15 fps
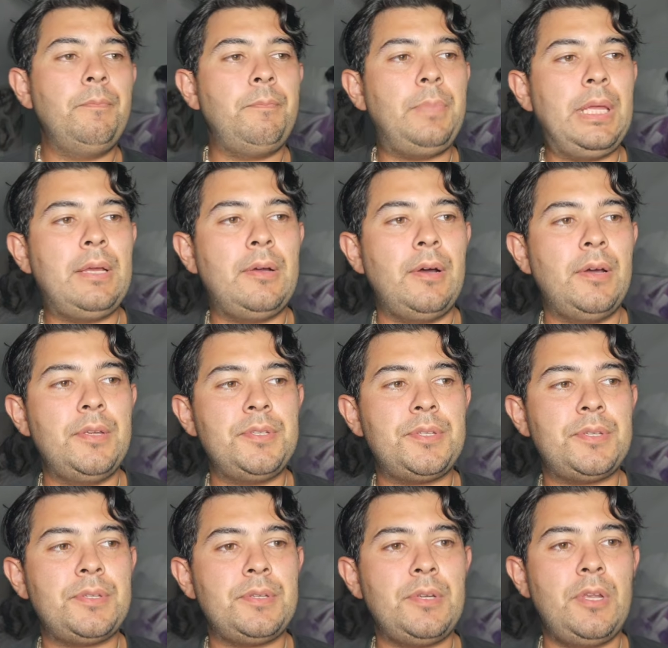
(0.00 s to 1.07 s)

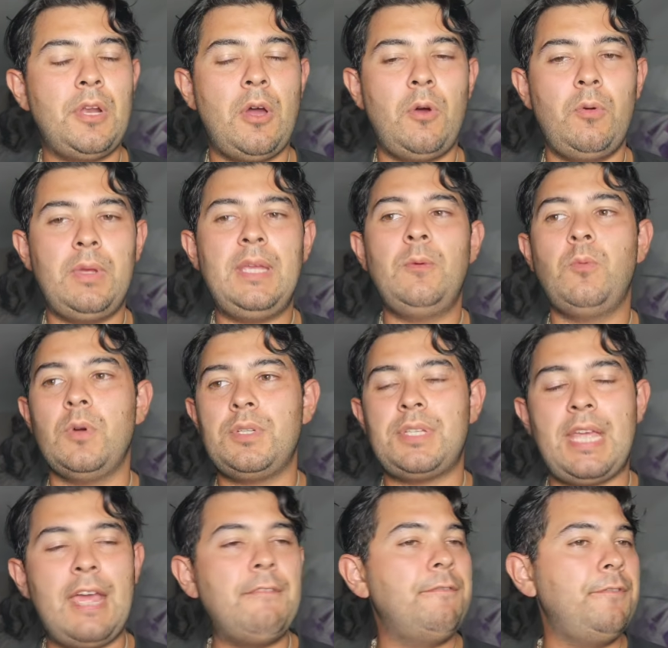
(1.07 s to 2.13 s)
because, he was
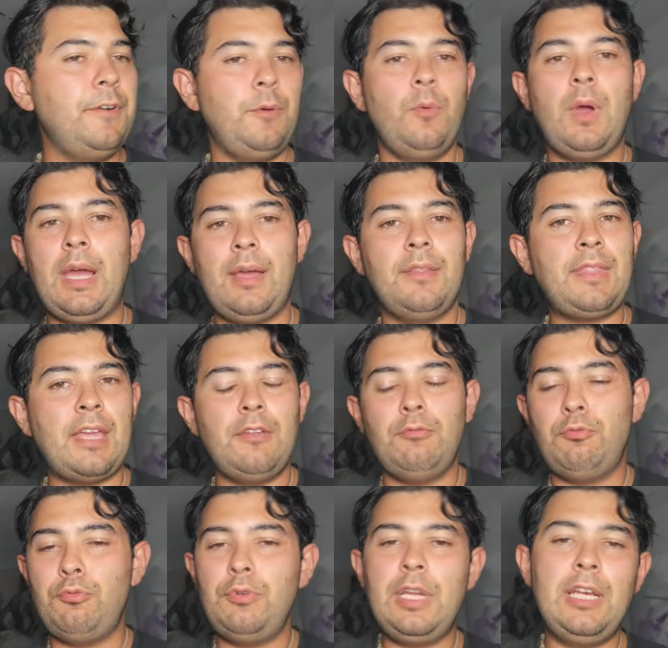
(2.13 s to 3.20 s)
everywhere. They
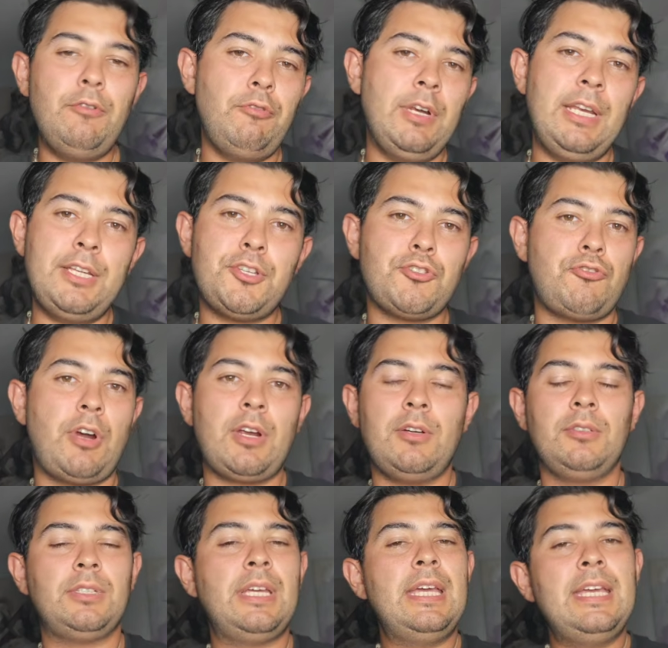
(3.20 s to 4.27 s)
really, really
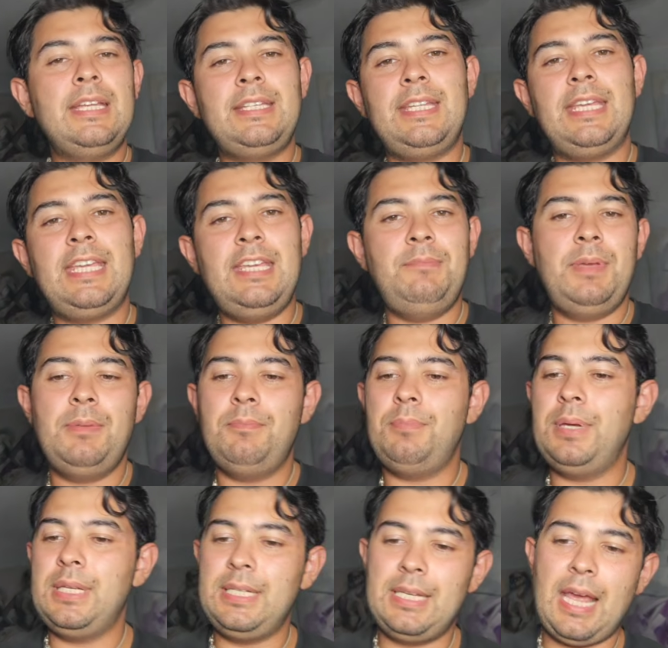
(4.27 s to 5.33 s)
struggled to keep him
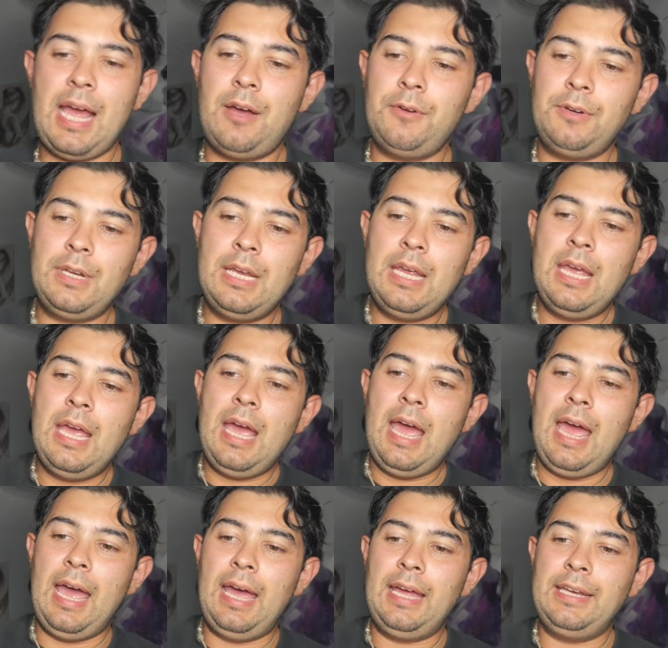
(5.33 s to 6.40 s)
pinned down.
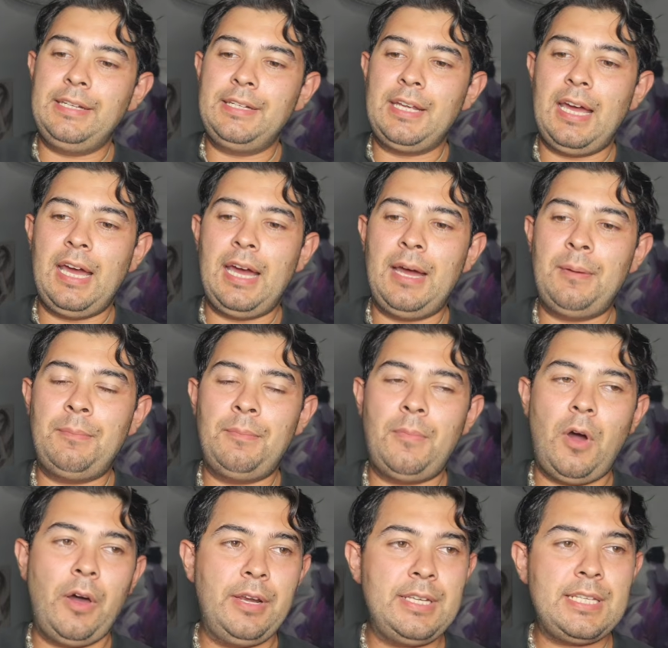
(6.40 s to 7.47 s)
And
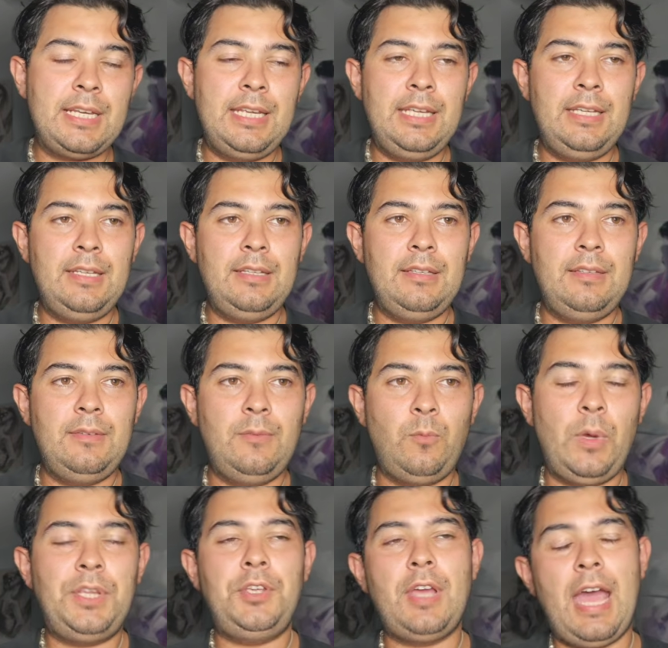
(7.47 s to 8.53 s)
honestly,
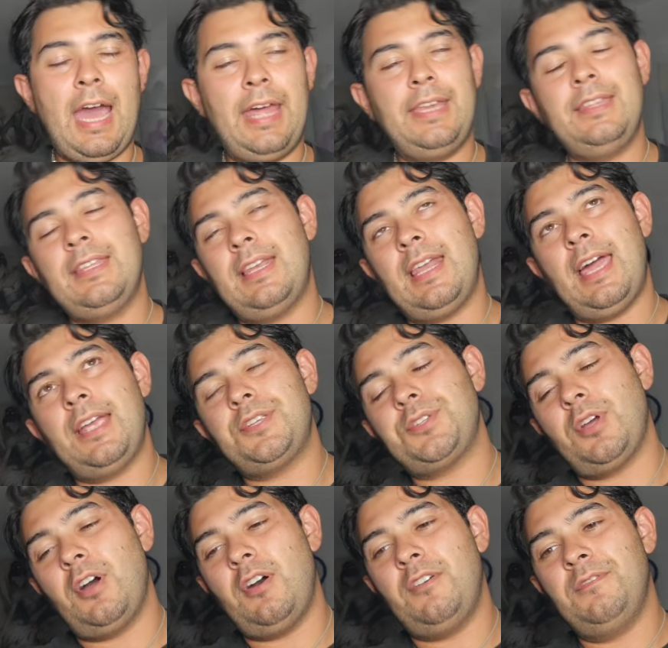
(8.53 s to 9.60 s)
when you add in the likes
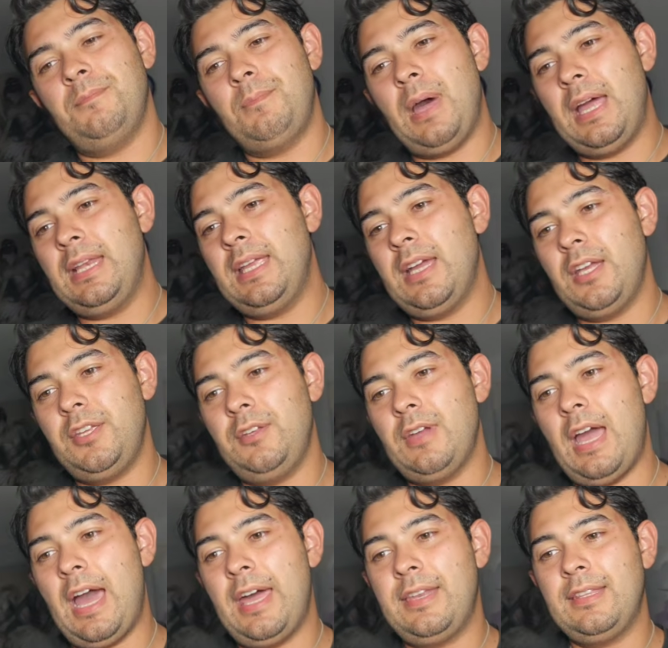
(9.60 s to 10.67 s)
of Malia, um, you
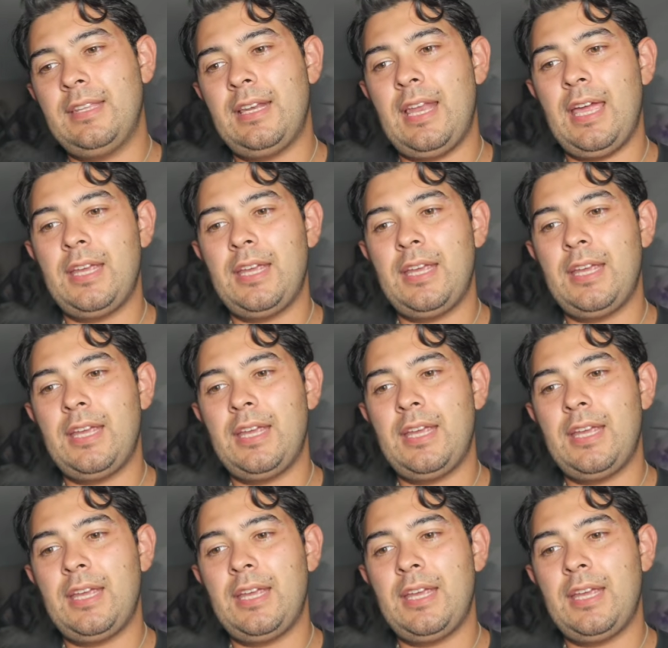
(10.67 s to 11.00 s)
add in the